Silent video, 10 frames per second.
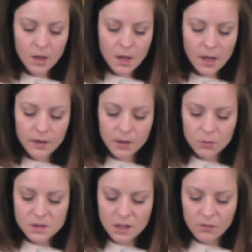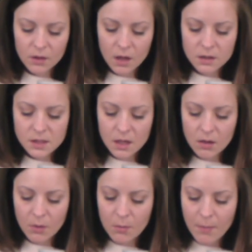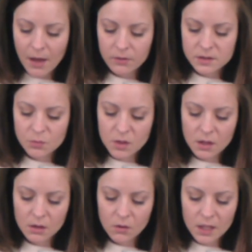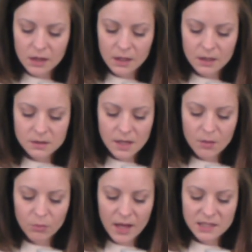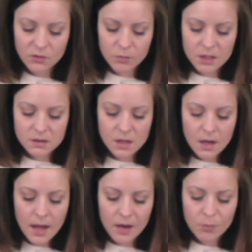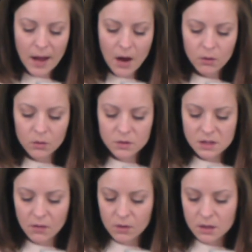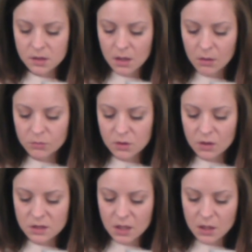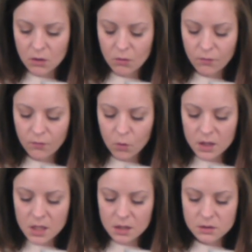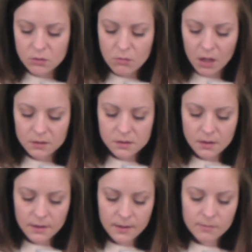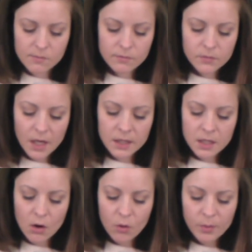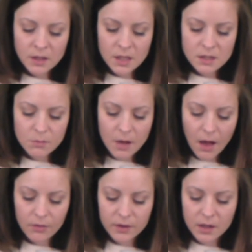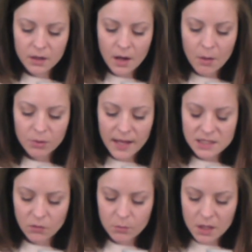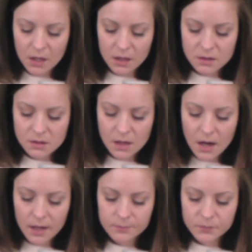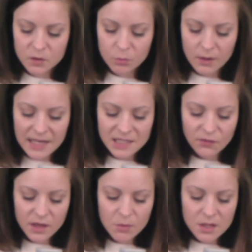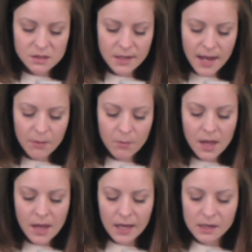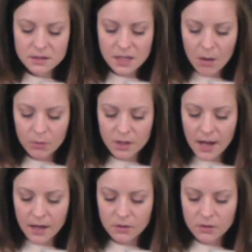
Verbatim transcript: And there was given unto him a mouth speaking great things and blasphemies, and power was given unto him to continue forty and two months. And he opened his mouth in blasphemy against God, to blaspheme his name and his tabernacle